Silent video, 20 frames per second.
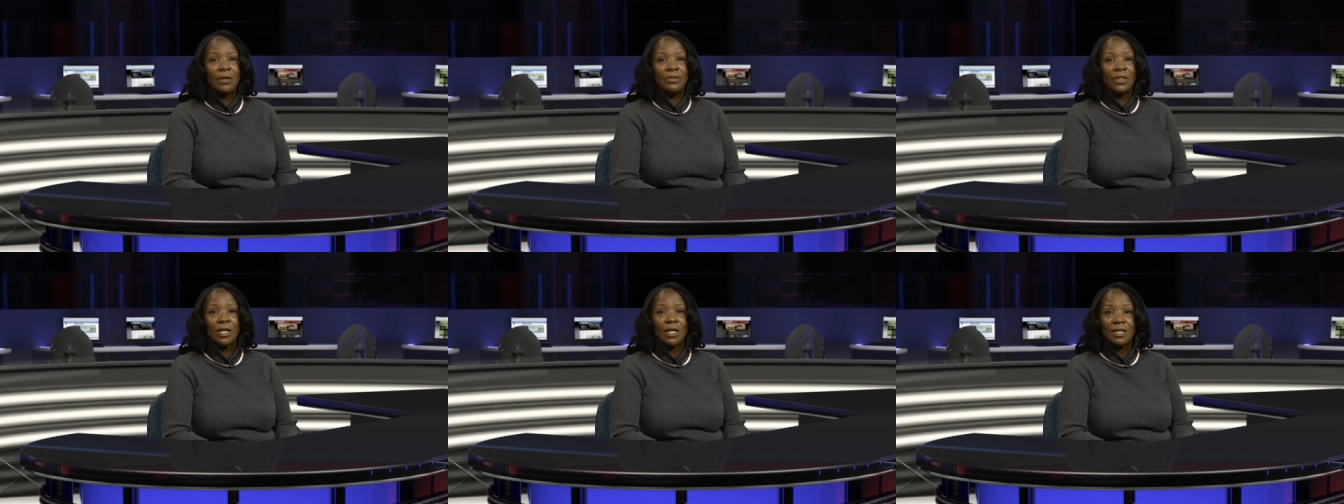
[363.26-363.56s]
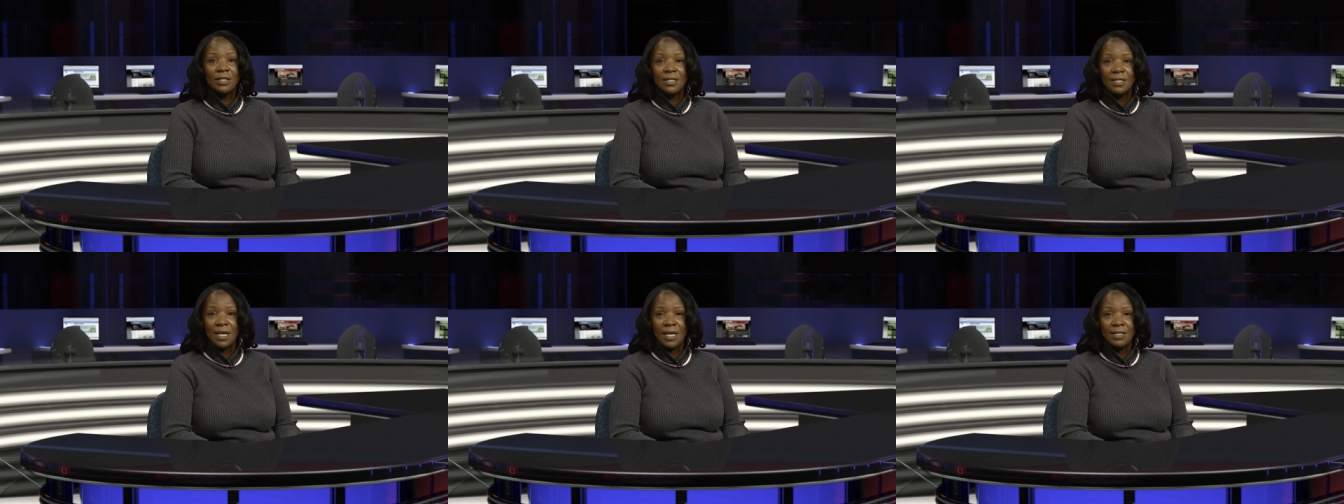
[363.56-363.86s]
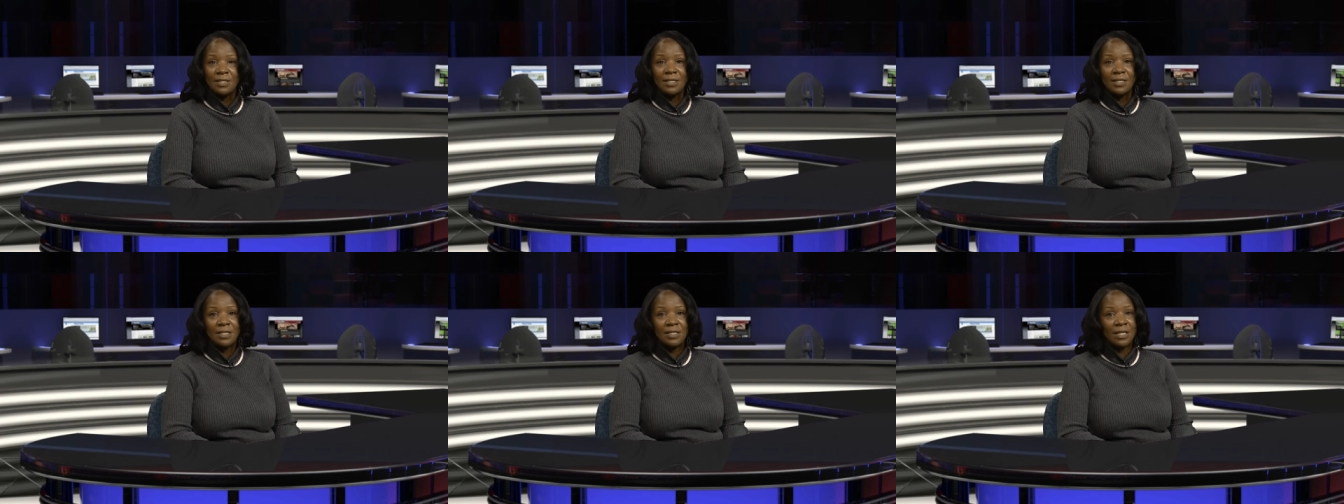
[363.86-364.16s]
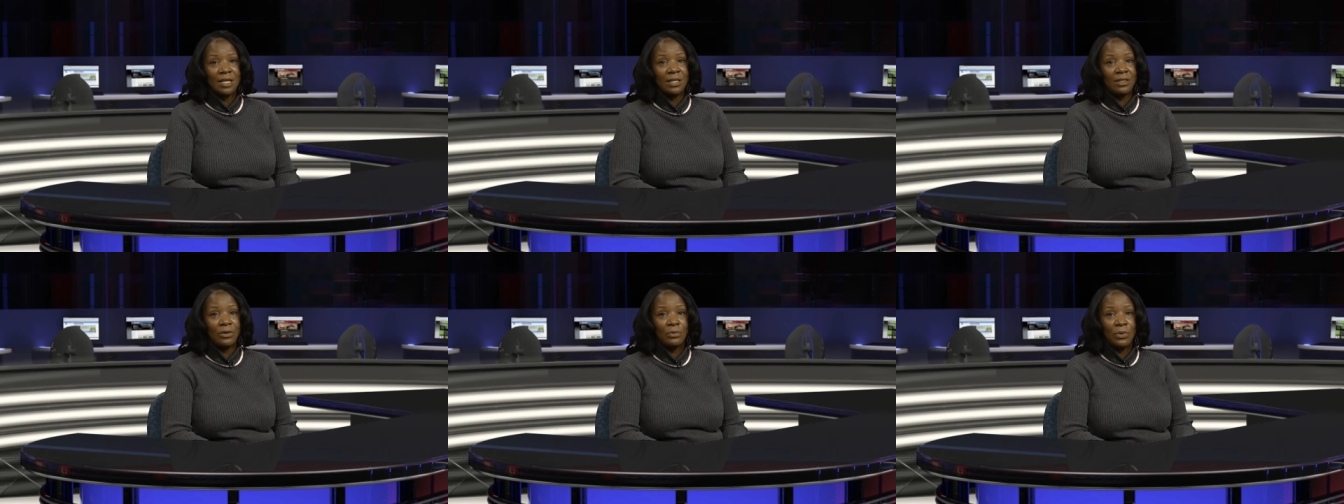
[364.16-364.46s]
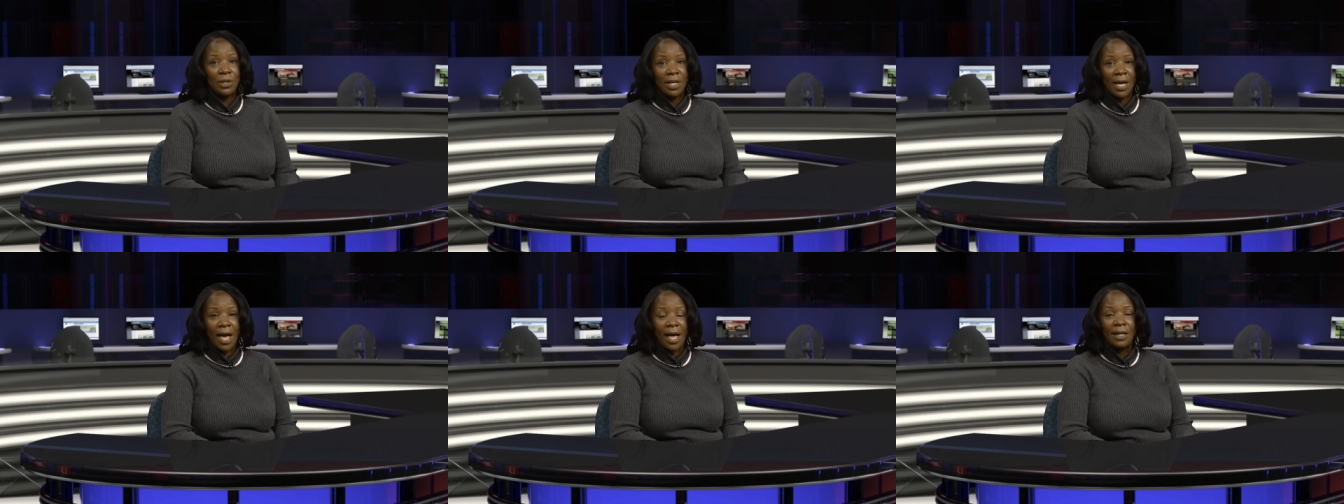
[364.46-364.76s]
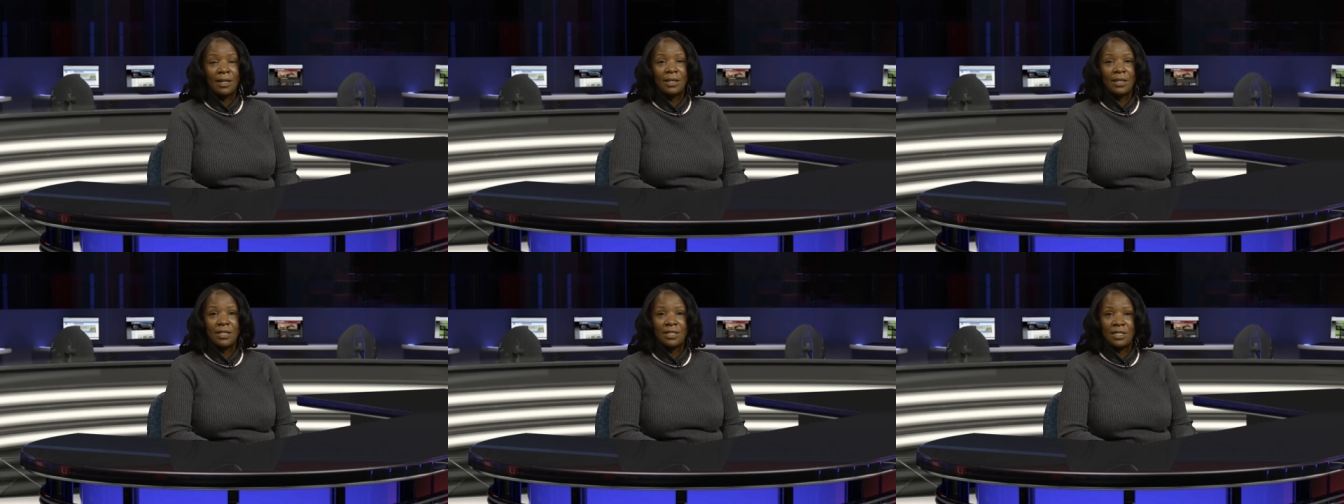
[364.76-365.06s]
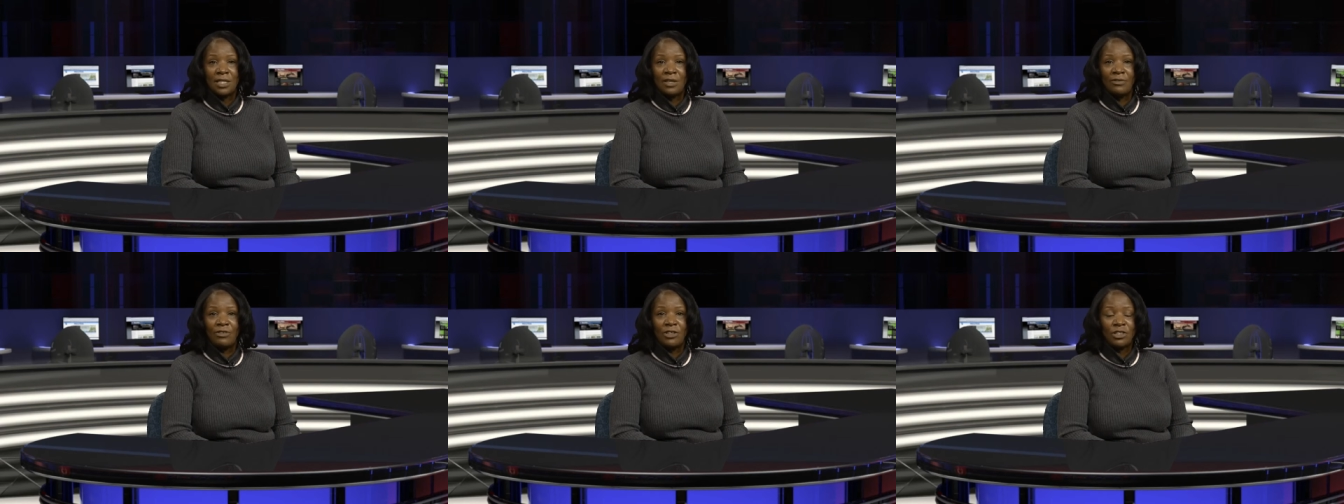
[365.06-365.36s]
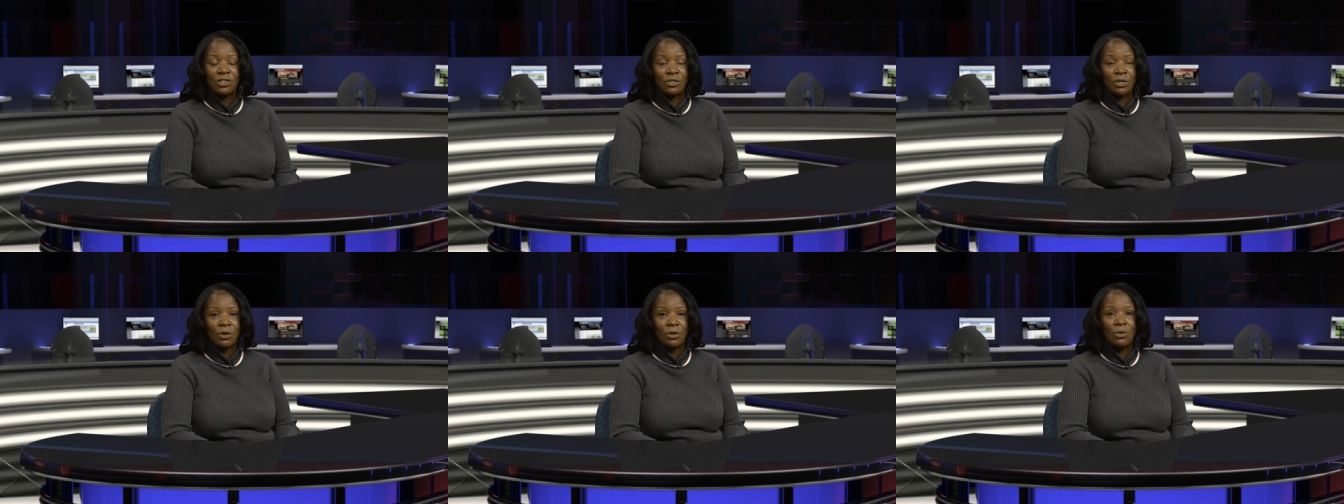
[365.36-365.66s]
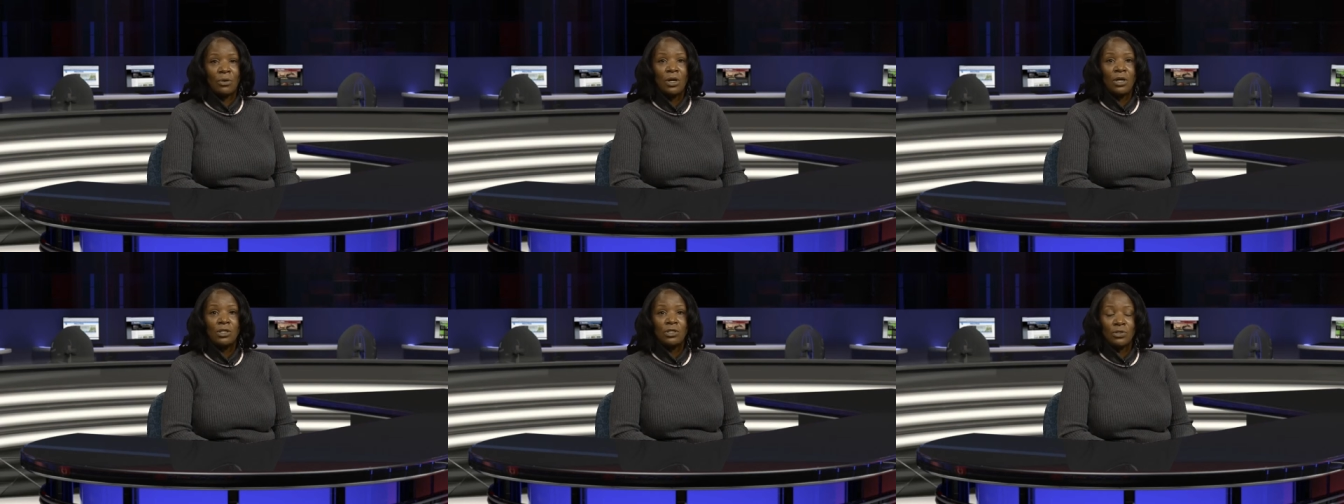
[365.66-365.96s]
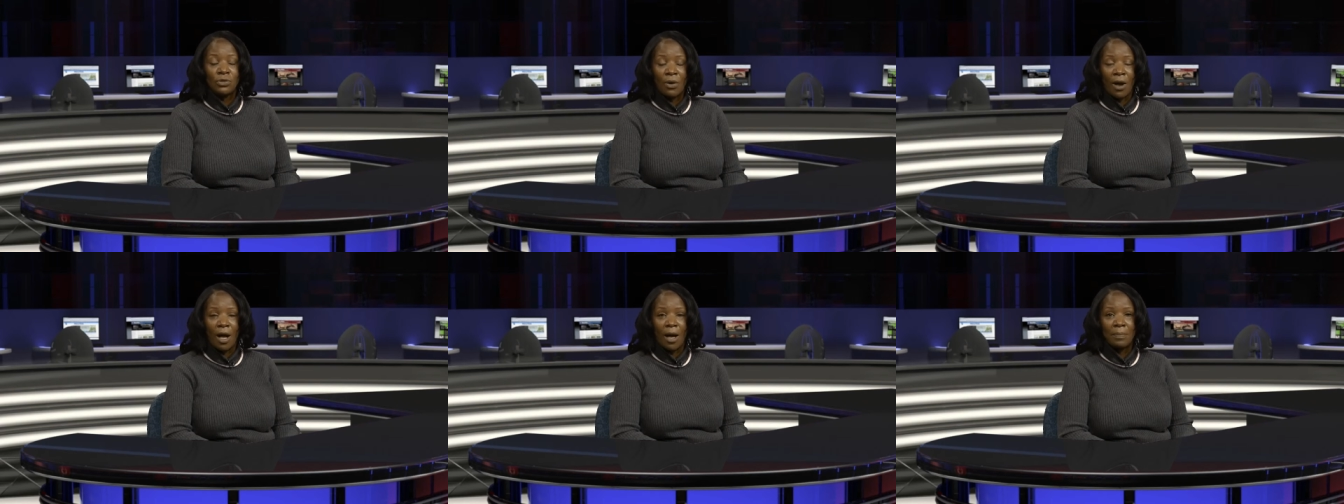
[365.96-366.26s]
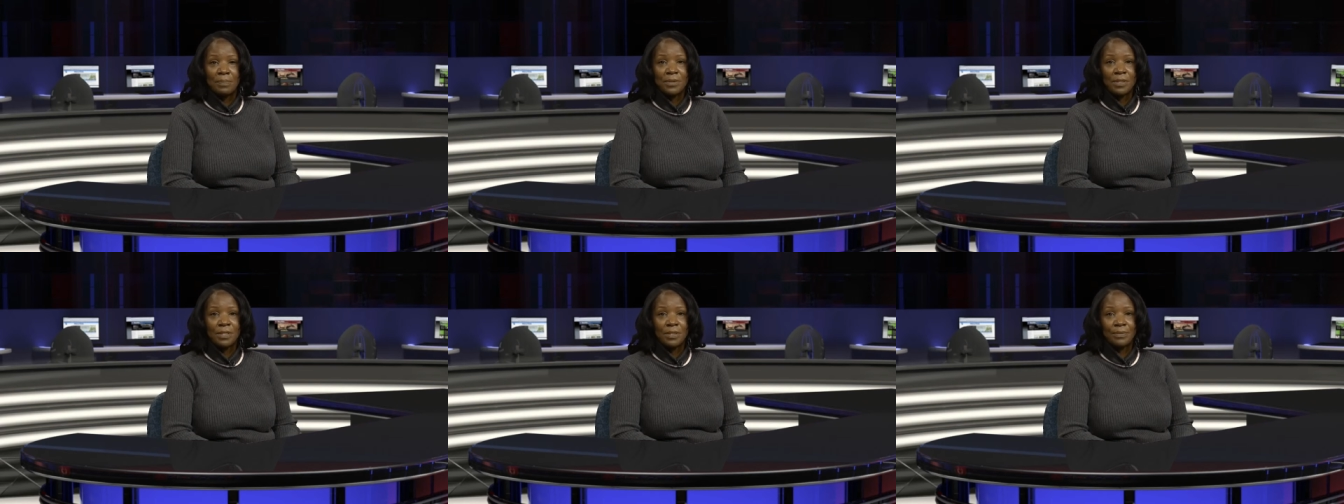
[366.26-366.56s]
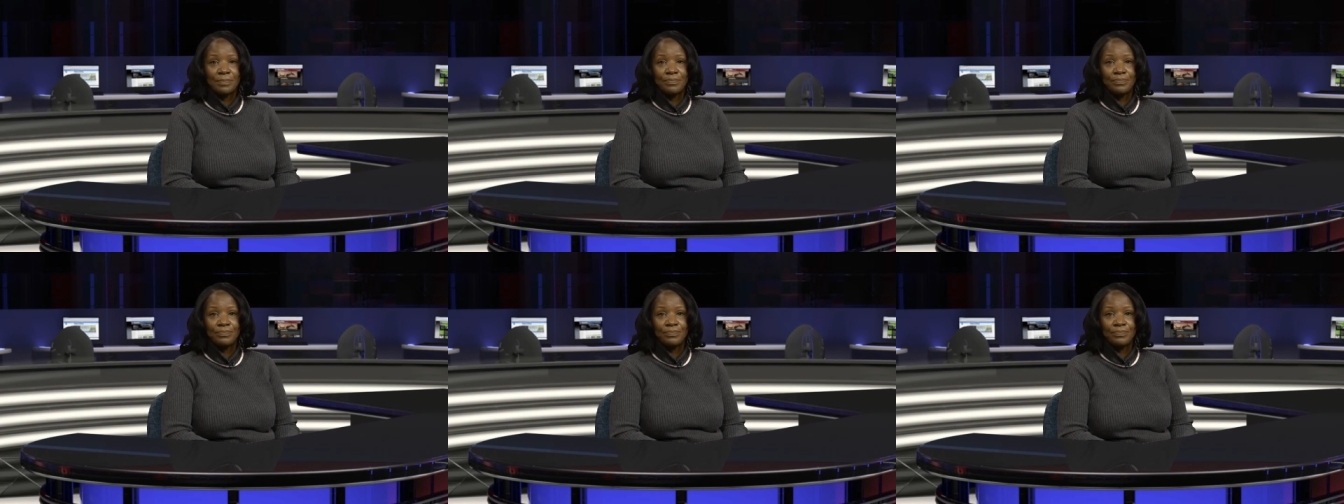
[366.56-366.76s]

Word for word: the contestants in the reality TV show Dropped.